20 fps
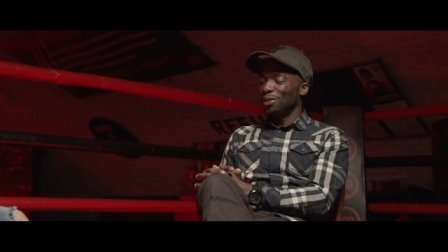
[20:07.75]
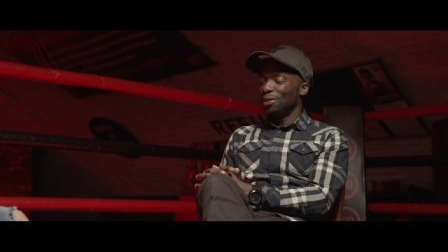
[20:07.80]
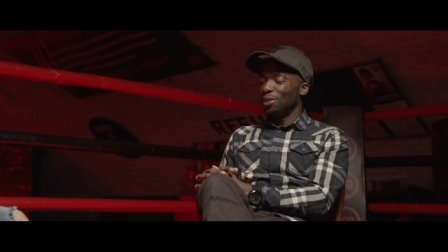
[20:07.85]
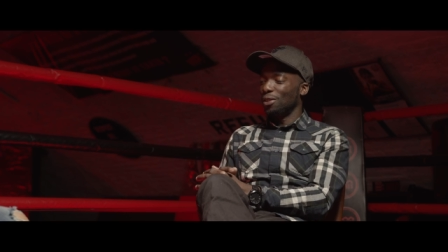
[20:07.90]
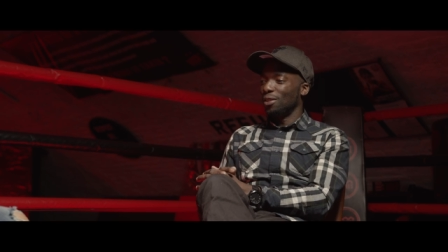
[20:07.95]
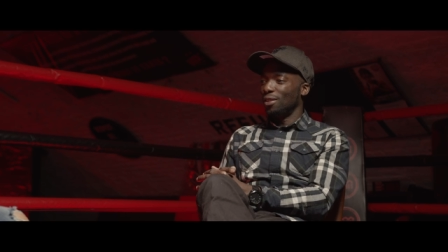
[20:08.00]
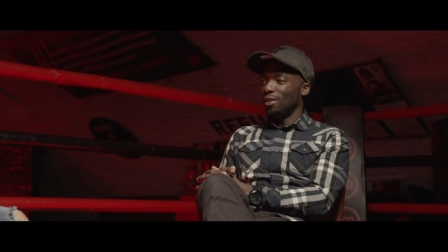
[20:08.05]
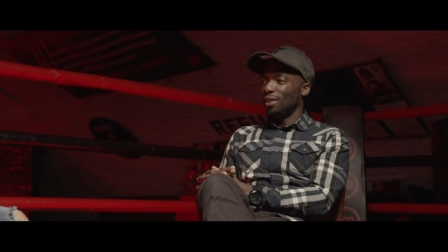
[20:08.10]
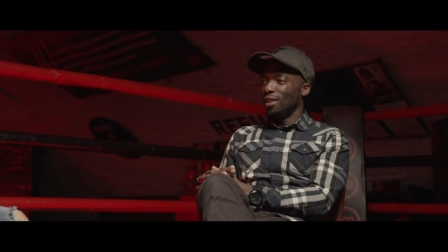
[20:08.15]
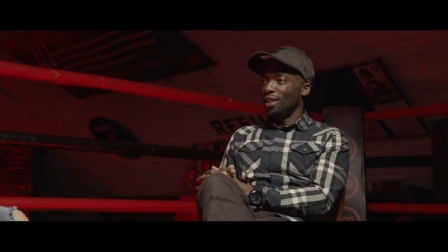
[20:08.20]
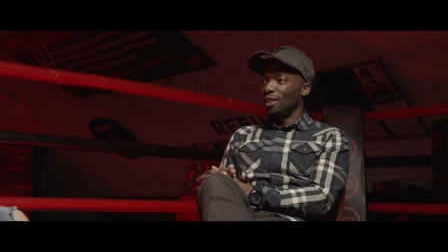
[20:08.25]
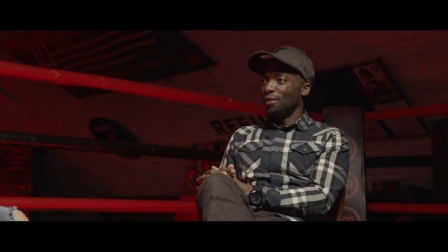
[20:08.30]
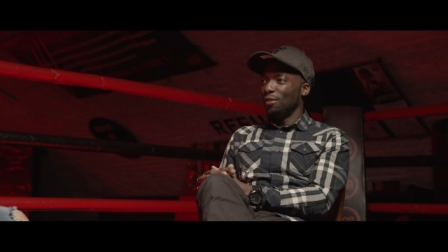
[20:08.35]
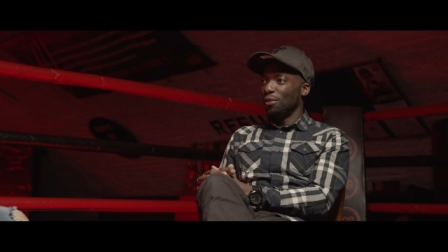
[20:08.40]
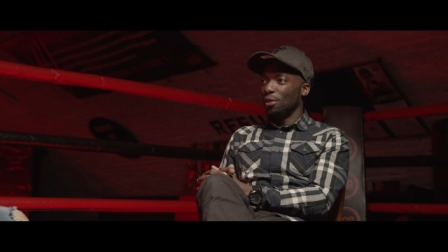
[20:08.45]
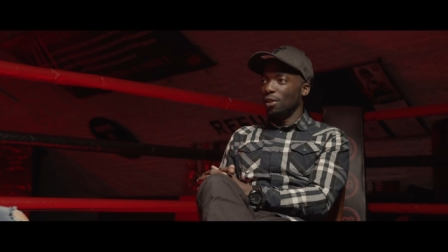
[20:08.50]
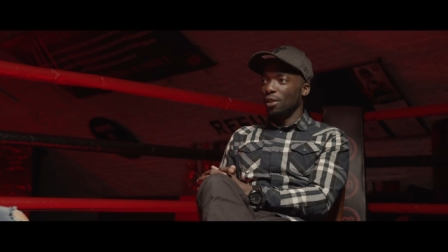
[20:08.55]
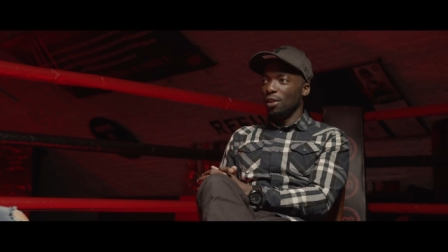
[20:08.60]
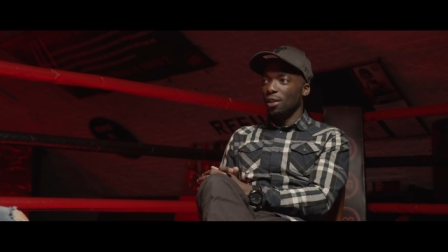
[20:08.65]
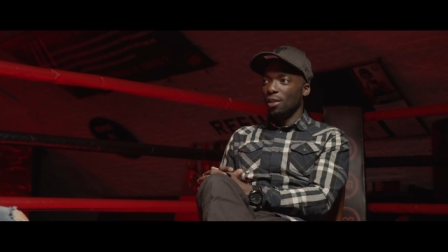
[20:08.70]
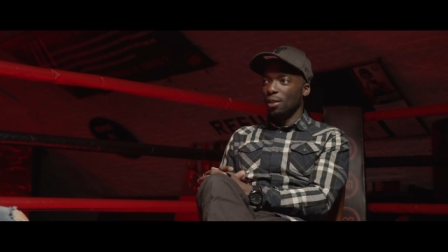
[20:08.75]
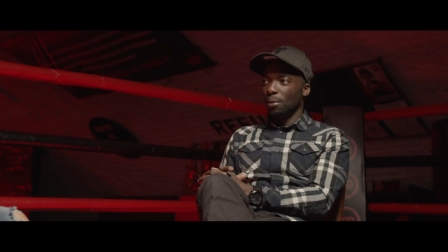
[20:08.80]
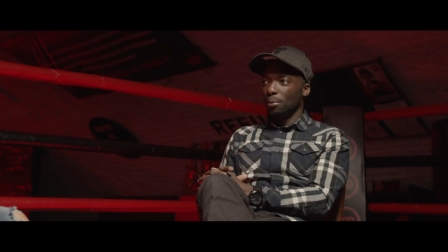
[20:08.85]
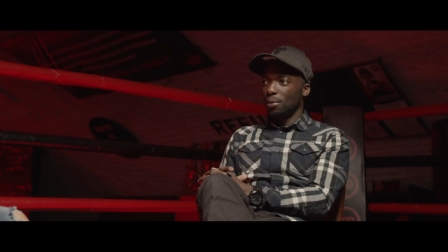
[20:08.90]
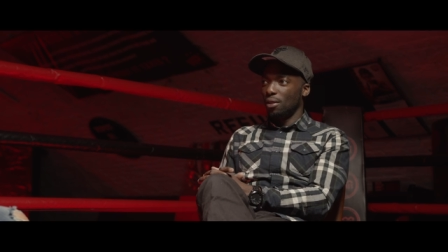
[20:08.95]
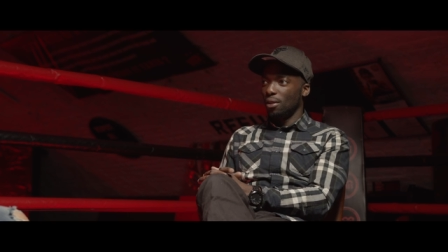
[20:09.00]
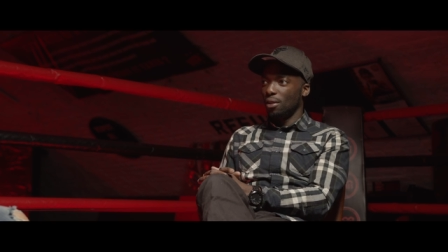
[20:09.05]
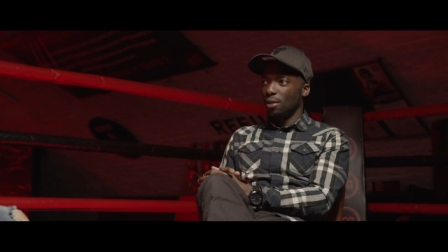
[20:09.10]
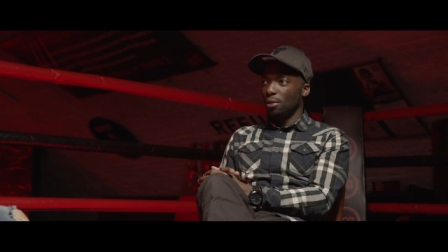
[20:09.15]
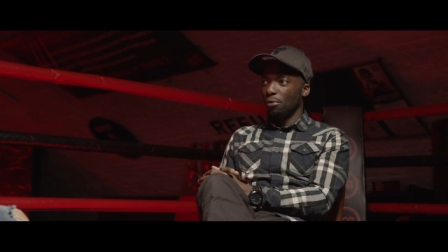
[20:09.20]
good. Even leading
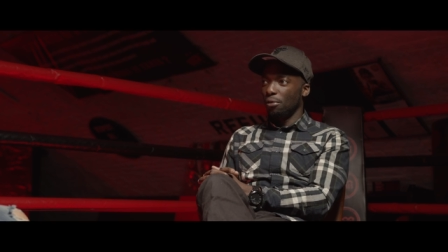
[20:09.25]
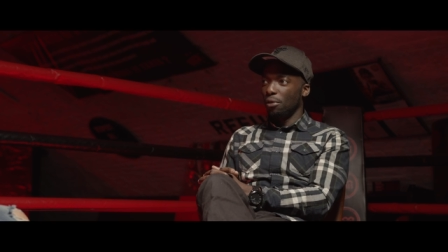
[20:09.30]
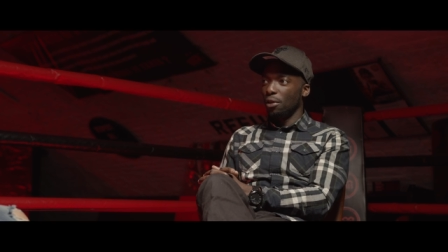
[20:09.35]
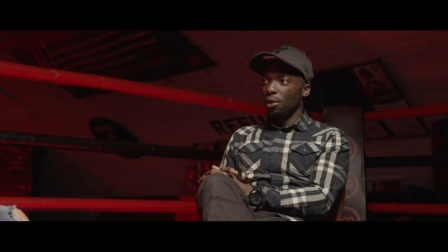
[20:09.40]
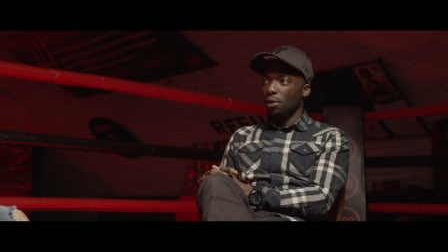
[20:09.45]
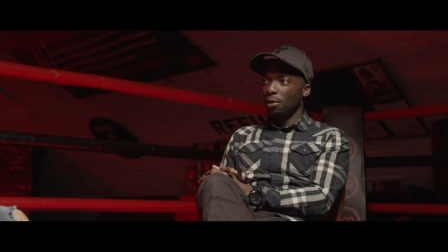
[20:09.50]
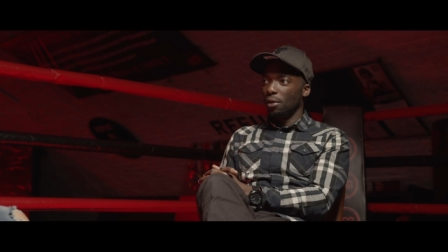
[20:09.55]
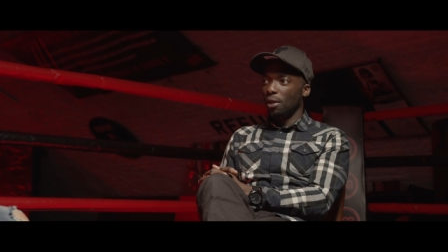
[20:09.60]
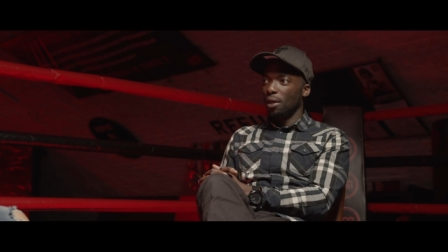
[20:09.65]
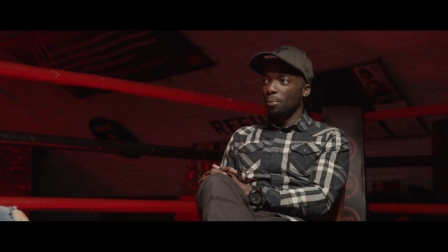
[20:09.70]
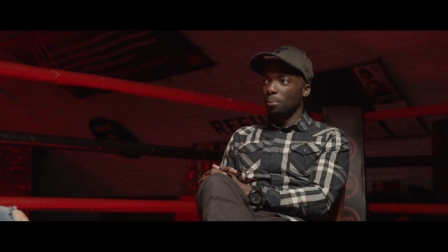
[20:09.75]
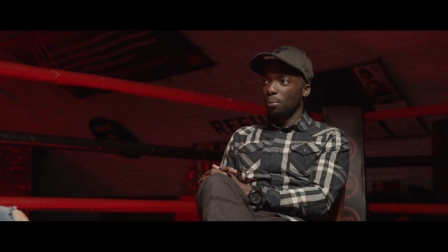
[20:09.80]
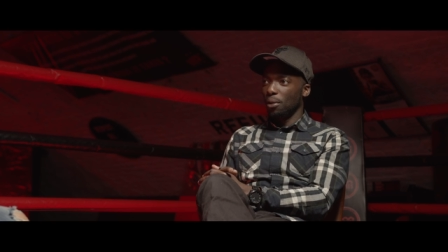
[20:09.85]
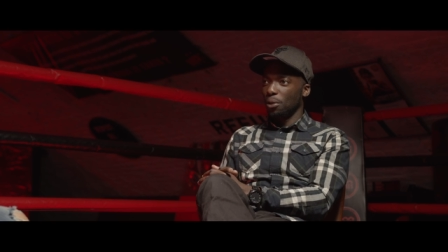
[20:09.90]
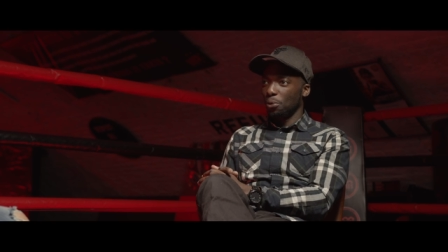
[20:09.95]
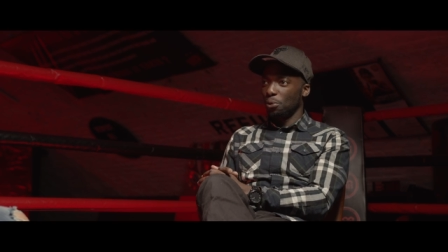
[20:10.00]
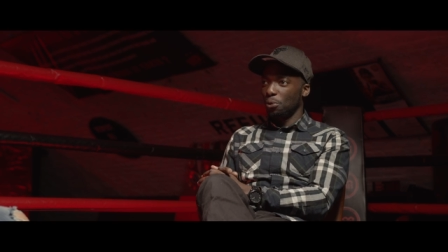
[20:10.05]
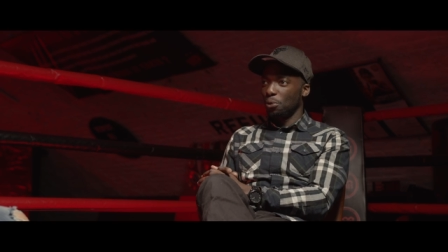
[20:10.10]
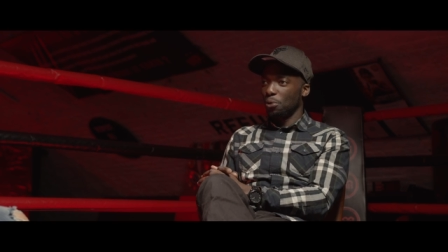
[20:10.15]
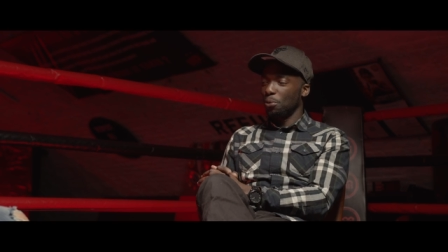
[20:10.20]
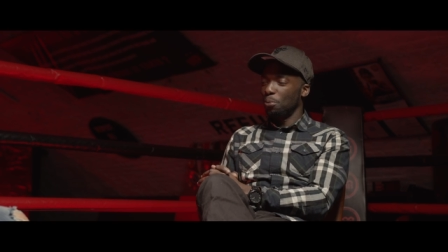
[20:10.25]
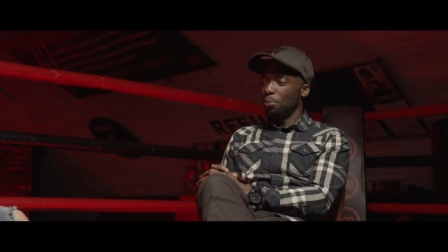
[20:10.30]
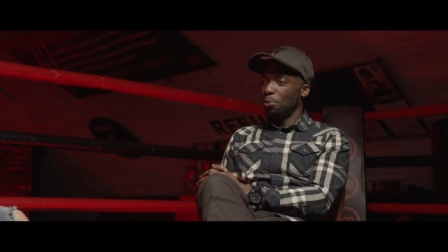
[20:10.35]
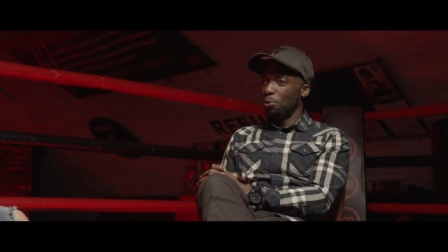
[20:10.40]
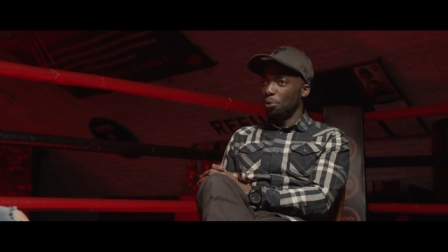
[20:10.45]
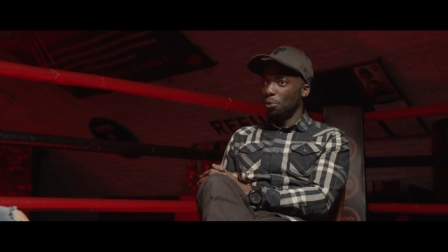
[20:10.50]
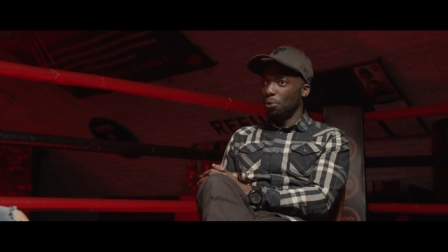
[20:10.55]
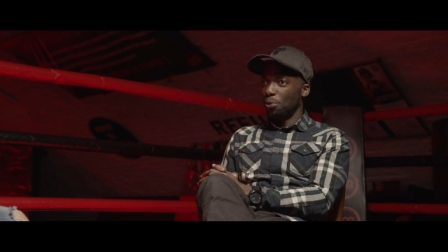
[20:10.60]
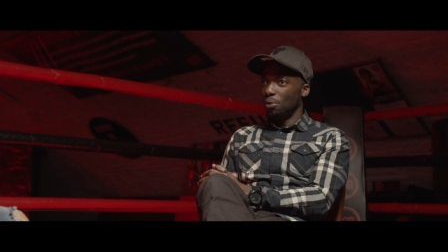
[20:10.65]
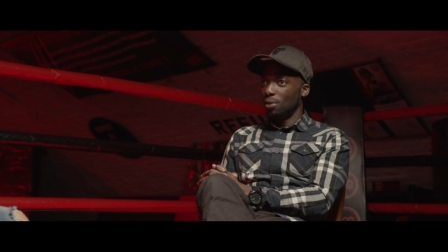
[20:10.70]
up to Rio Olympics, which was
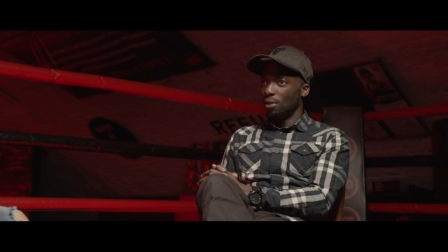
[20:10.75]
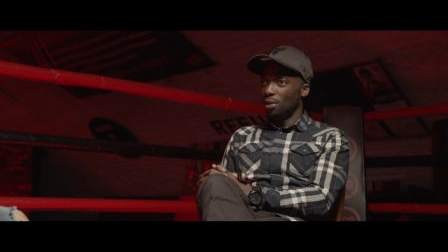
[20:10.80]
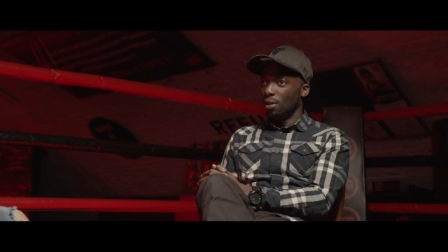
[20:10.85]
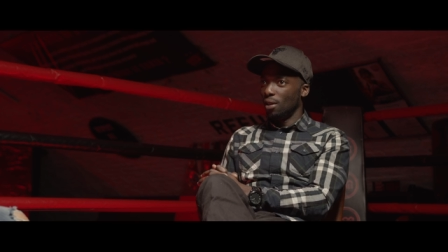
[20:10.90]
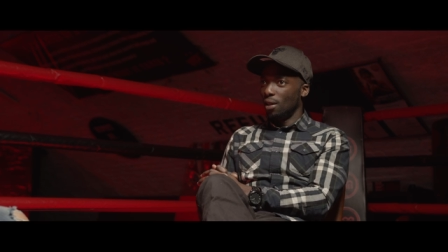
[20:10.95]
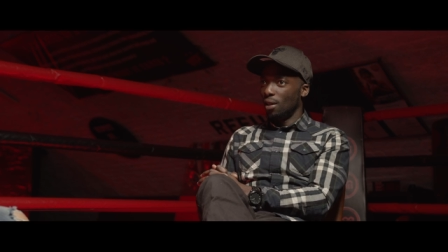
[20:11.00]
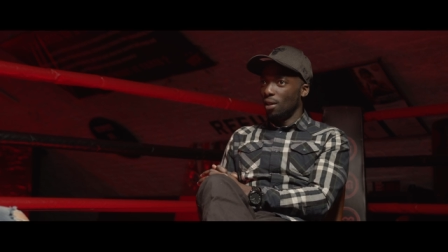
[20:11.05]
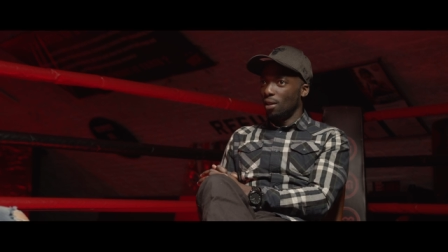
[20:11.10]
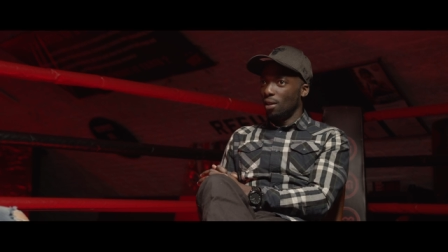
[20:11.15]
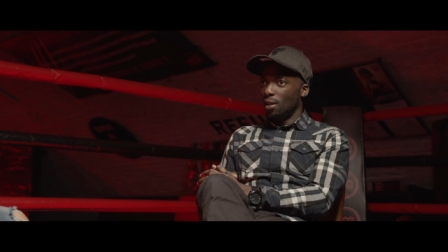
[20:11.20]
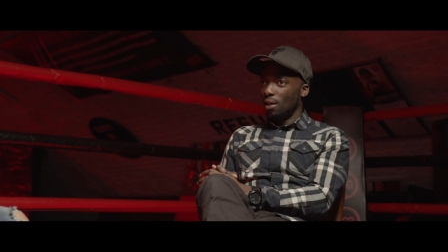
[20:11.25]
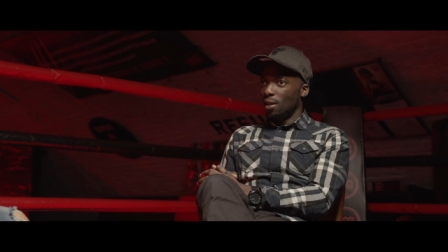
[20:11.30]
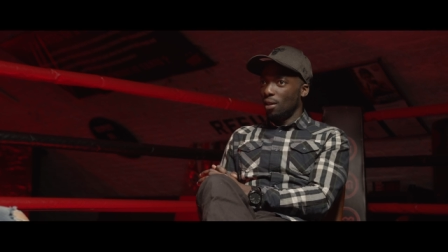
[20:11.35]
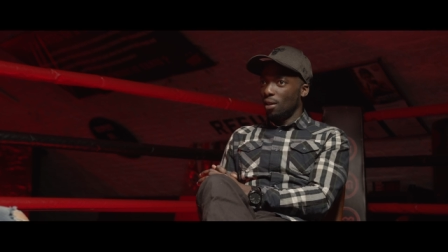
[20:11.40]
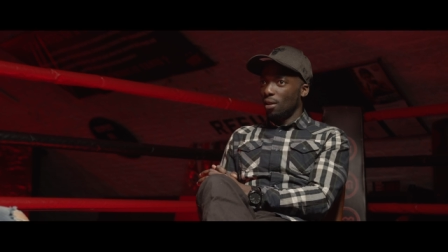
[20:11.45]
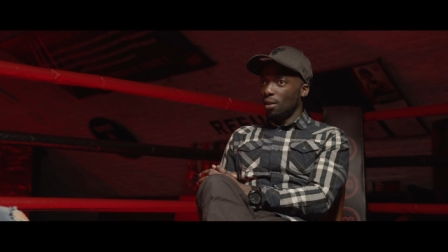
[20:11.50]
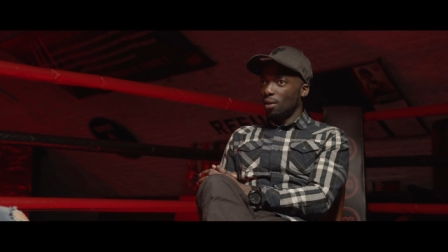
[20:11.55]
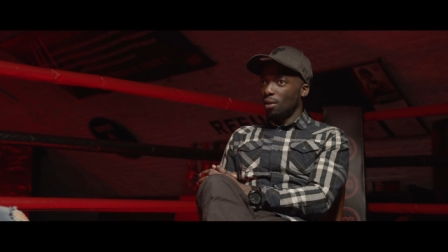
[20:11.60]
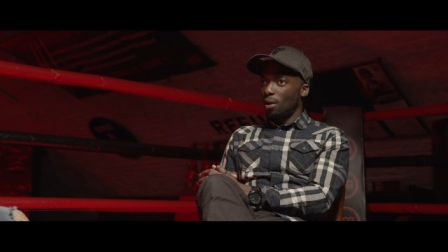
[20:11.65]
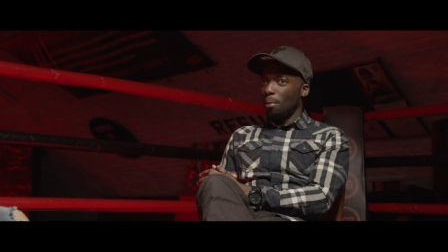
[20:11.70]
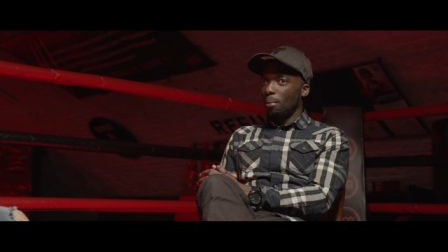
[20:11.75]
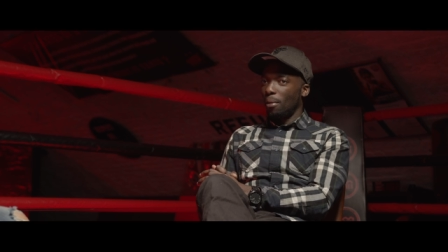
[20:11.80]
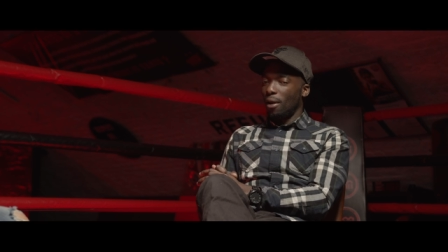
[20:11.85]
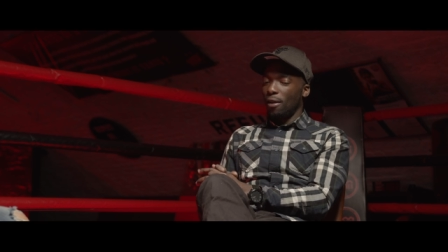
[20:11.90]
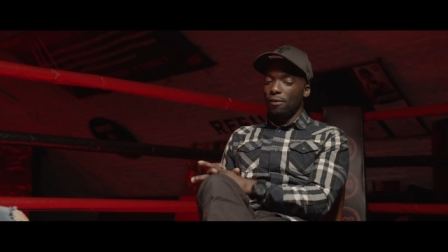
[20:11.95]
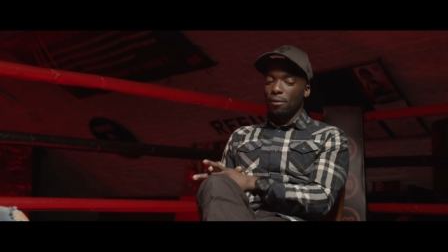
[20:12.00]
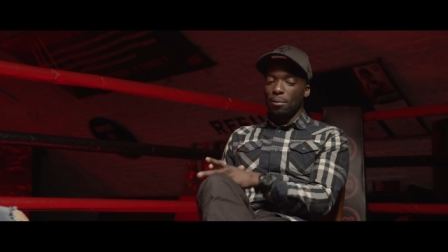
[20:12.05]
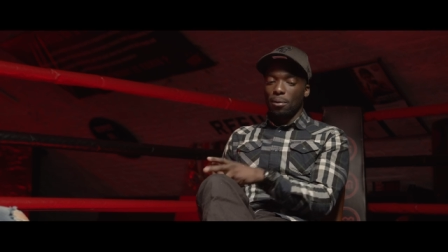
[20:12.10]
more, come back